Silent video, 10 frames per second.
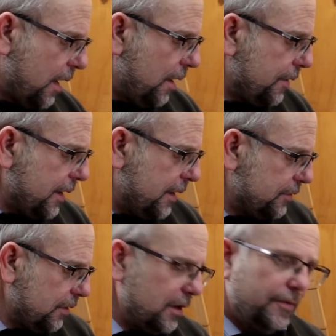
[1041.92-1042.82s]
Okay,
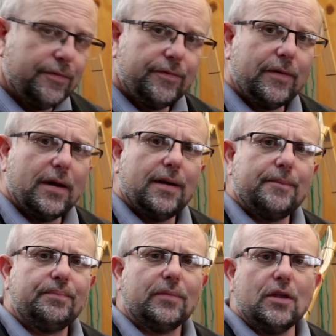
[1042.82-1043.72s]
so if
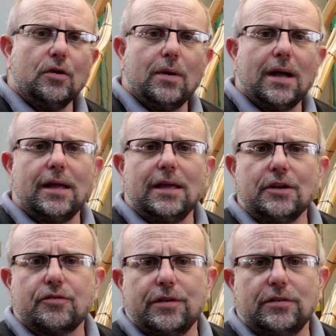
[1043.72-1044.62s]
you are
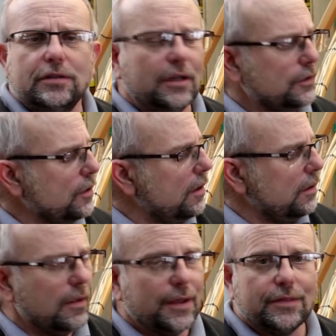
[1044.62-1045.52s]
interested in a dial
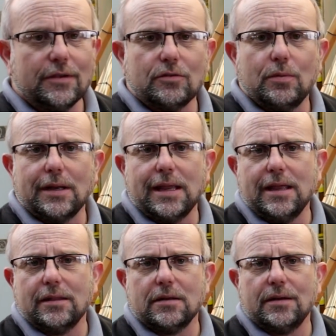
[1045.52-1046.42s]
like this one
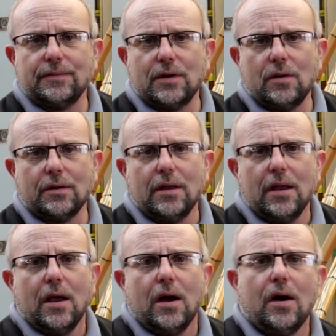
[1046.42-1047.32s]
here that I've got,
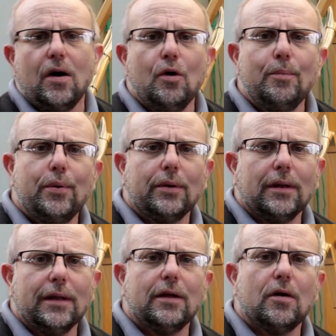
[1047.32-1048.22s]
I'll put a
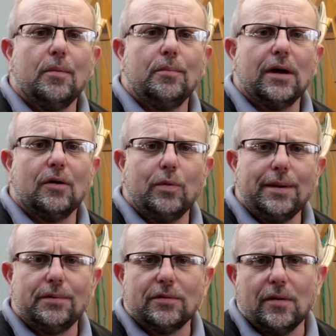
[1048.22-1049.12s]
link on my
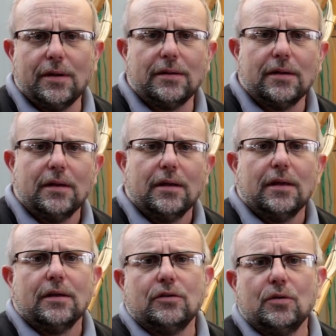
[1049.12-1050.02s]
website
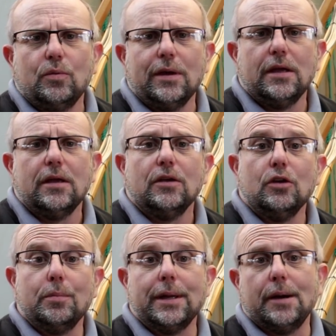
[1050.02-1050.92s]
to where
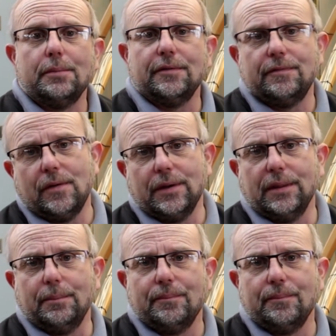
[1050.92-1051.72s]
you'll be able to find them.